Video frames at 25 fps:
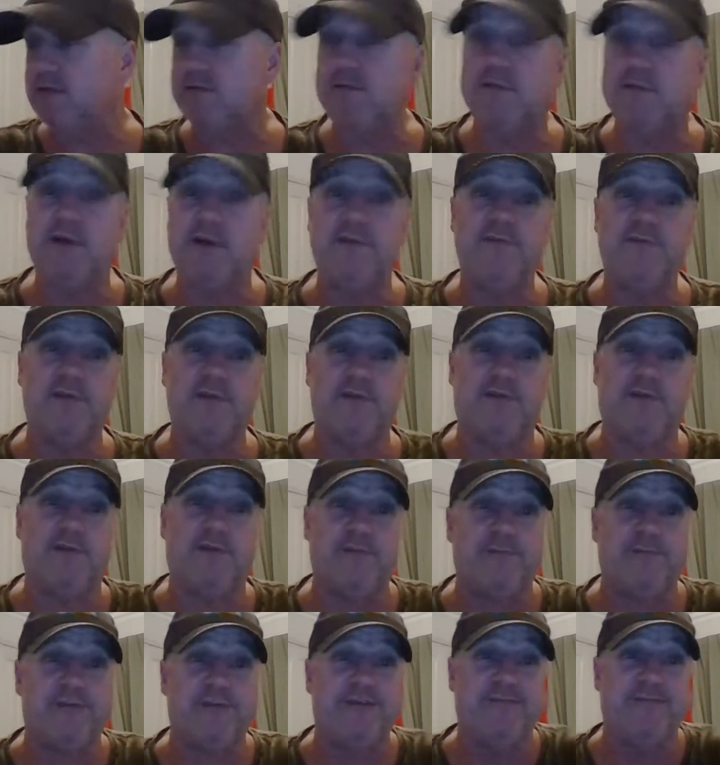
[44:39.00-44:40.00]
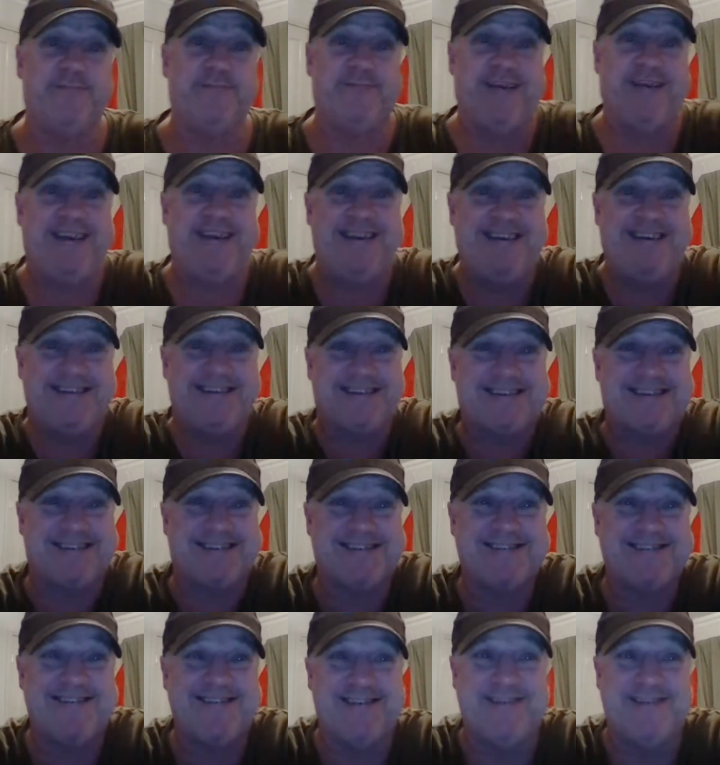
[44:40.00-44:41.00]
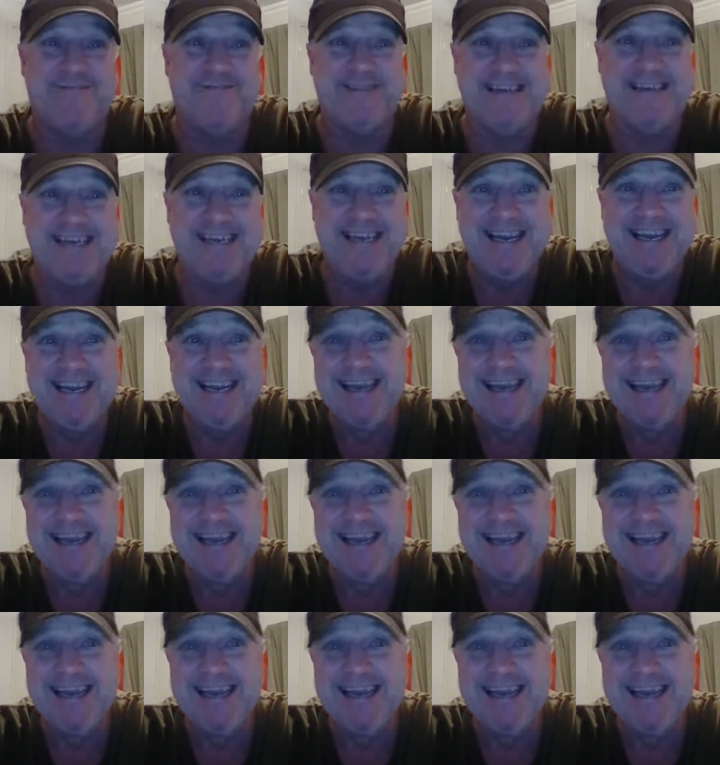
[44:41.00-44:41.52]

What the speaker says: look over the top of this. Sorry, mate.